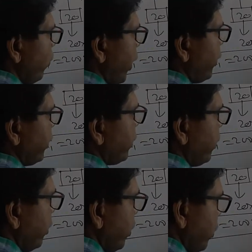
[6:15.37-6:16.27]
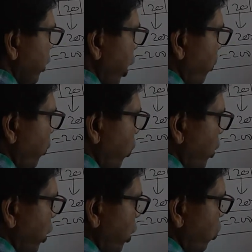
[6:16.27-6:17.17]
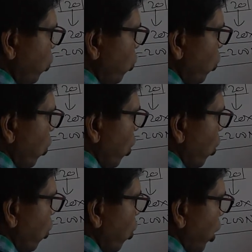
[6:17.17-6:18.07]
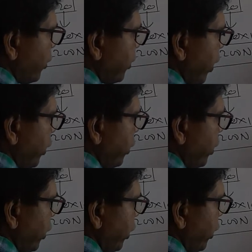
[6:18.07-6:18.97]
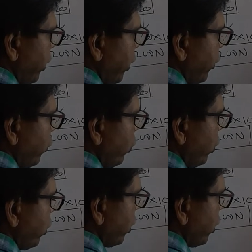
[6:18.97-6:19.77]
look at this. Therefore T2 cos 30 degree, this